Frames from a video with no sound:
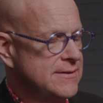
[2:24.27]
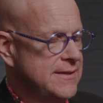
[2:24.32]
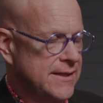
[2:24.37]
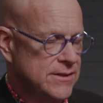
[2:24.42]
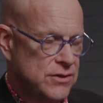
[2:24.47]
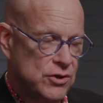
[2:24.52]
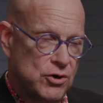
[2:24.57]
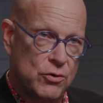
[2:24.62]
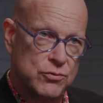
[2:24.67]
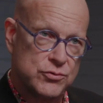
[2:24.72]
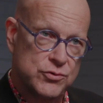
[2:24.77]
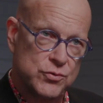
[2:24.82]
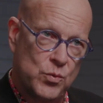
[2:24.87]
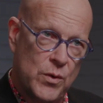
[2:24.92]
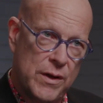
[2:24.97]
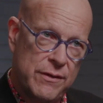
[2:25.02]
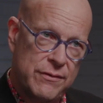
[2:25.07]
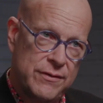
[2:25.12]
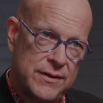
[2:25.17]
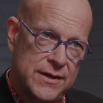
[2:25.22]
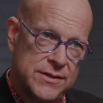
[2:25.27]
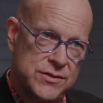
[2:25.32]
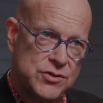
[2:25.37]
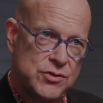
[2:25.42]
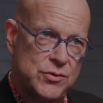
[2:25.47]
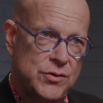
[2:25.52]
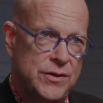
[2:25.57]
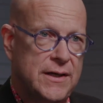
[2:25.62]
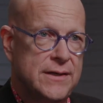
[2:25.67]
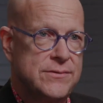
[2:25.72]
that goes with a
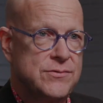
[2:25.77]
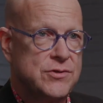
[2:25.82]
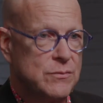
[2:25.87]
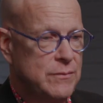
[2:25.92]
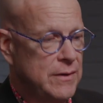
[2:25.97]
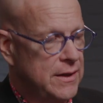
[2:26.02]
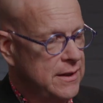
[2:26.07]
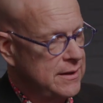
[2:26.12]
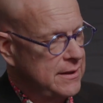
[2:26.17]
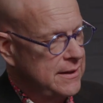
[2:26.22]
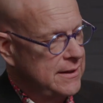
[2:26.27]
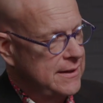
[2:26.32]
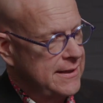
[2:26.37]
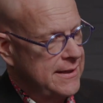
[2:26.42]
student instrument